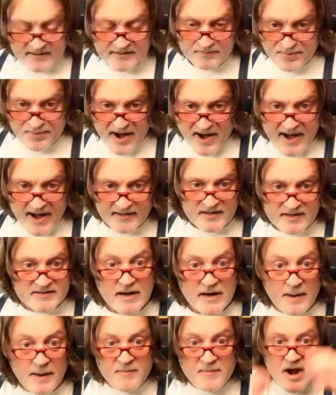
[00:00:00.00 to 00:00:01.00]
practice.
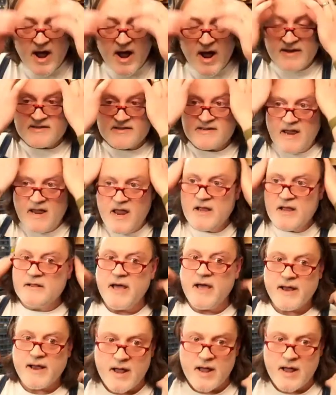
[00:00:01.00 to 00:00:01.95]
I'm not saying like